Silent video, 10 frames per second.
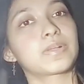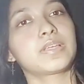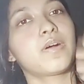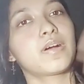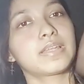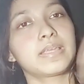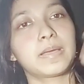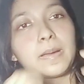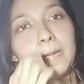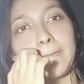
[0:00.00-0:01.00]
really hot in
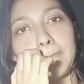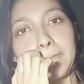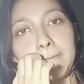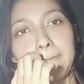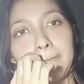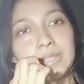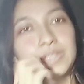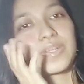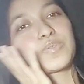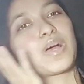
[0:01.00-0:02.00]
here. Should
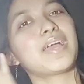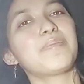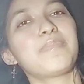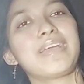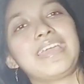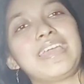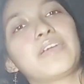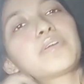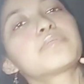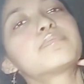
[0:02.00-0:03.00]
I tie up my
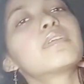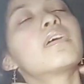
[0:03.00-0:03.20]
hair?